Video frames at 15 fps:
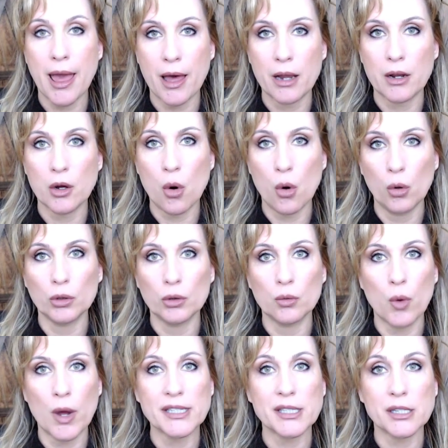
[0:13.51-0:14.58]
and a Colt &
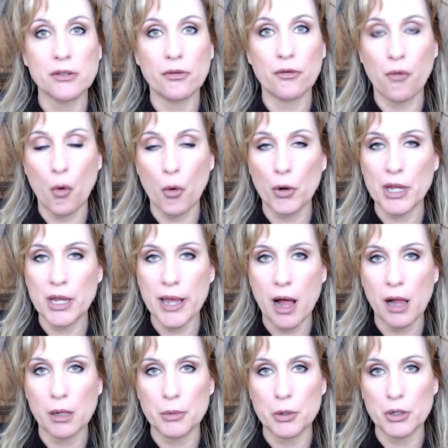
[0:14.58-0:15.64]
Wesson 40
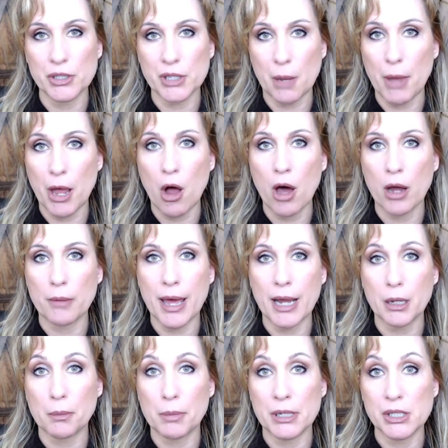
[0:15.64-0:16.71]
caliber
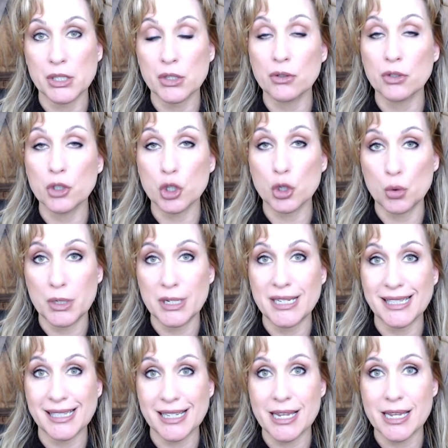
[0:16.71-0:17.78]
semi-automatic pistol to
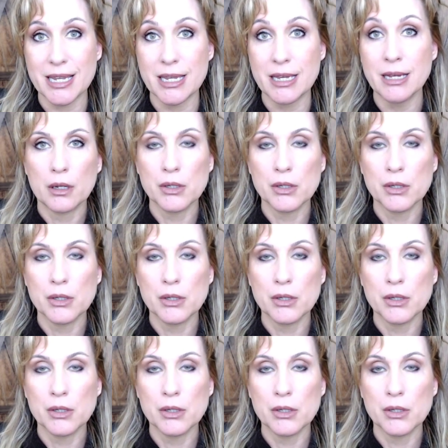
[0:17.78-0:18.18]
DC.